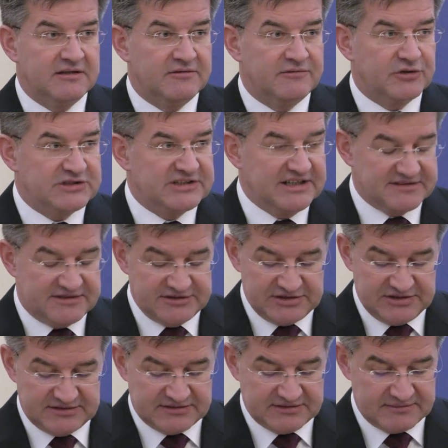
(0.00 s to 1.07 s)
for the
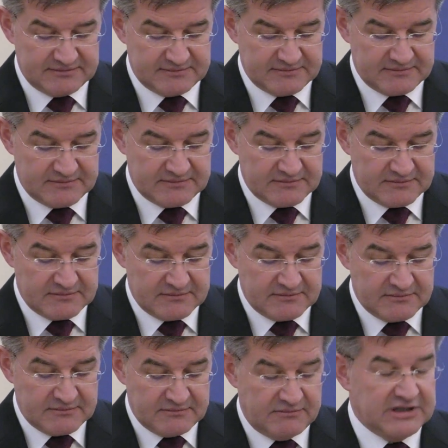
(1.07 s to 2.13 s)
SDGs.
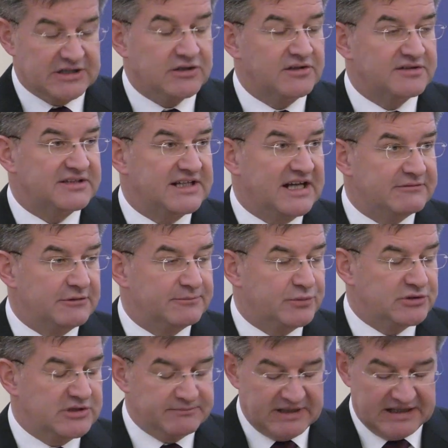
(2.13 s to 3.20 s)
Because, and I will
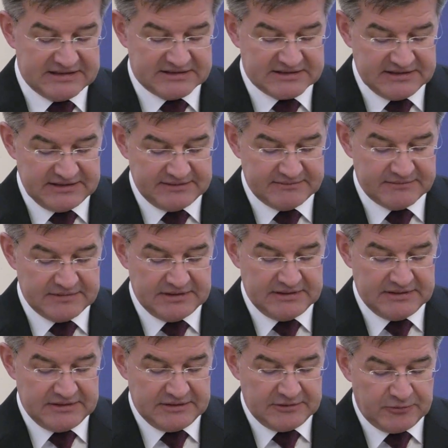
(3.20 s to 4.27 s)
put it bluntly,
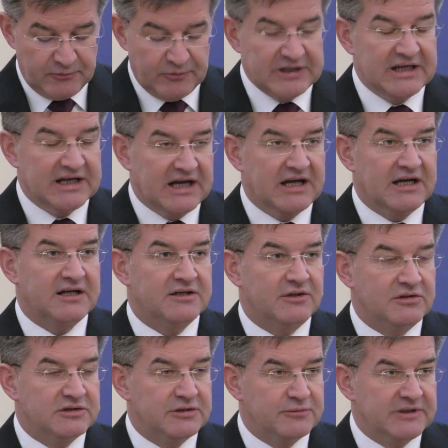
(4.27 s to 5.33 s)
we are
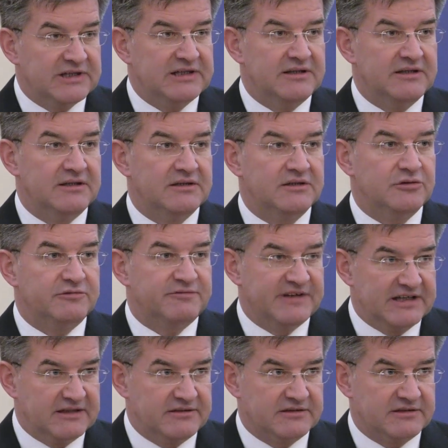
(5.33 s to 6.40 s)
on the way to
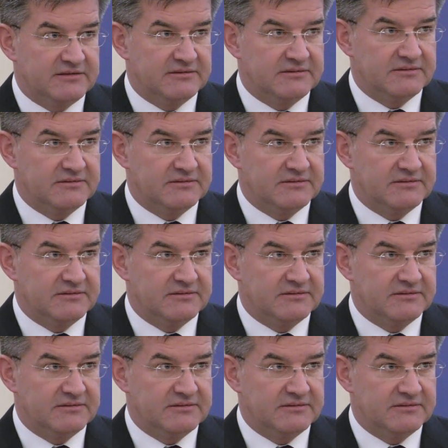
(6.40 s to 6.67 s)
failure.